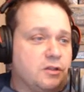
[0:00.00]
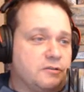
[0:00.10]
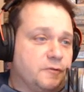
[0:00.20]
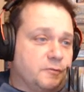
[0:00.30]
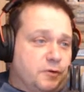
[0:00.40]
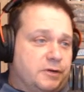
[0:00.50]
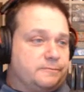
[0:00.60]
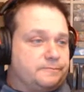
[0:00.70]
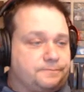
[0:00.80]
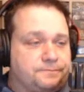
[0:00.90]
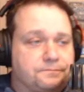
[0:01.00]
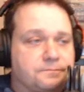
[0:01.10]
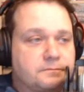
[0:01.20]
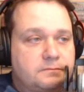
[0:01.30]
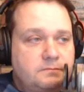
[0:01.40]
footprint
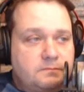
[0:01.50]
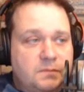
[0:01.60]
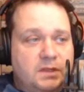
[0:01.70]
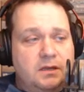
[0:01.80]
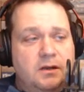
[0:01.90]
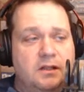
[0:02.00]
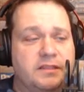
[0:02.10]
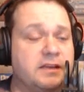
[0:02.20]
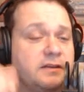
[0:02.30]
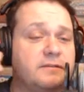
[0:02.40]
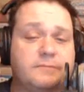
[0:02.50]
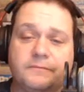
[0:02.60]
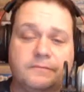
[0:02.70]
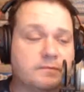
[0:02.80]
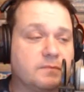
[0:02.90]
and all. Then,
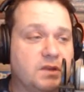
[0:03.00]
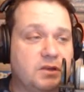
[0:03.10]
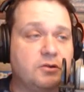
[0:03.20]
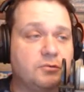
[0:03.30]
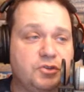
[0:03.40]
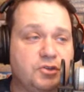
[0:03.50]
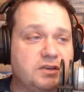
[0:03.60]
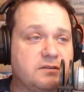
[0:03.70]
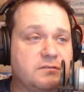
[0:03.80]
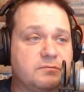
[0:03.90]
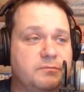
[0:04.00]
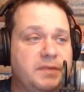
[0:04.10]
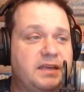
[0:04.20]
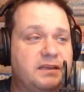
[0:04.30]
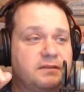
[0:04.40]
you can
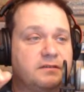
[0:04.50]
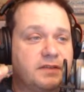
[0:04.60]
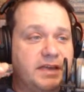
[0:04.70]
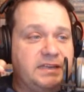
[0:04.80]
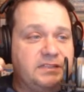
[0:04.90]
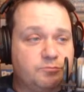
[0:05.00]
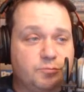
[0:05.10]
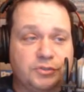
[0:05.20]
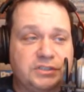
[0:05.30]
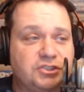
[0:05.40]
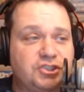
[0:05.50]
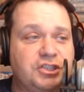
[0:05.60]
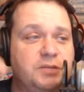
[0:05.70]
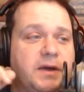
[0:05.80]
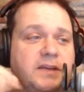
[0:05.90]
make a pretty
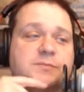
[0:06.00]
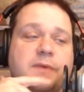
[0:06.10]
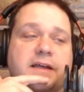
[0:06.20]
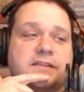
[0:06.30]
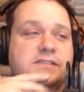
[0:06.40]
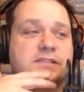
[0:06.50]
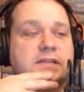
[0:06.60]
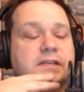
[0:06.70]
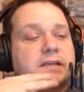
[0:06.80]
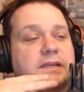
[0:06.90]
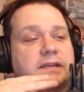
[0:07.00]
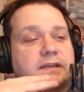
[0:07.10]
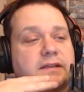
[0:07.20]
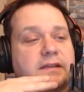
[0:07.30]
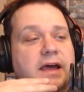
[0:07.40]
cheap Xbox.
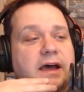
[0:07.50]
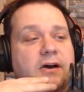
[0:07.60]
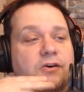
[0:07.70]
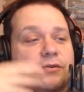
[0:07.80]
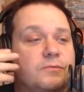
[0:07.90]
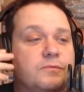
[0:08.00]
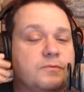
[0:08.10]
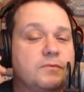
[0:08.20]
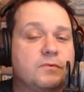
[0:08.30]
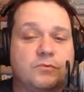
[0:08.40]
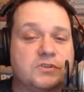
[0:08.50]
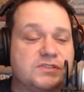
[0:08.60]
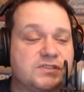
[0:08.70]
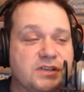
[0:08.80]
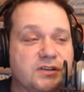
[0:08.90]
Now, what's
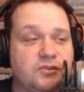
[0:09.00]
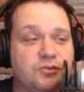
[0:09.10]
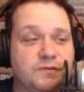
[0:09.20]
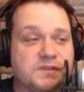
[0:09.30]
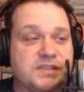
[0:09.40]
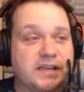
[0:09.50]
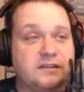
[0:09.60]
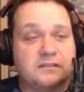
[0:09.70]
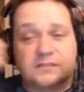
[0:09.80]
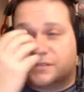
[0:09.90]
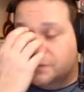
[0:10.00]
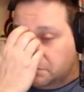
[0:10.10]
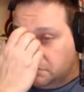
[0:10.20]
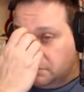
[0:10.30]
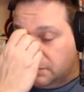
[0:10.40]
this going to do for sales?
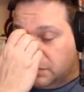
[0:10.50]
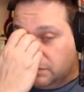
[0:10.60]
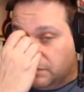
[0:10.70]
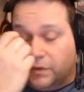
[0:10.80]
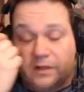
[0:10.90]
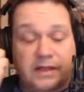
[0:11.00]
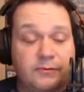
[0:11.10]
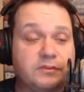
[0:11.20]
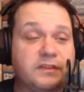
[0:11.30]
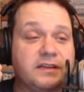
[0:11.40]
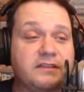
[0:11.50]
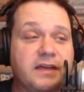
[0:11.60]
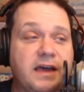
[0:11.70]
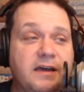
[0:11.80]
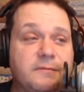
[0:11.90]
Well, I would think
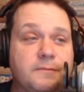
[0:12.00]
that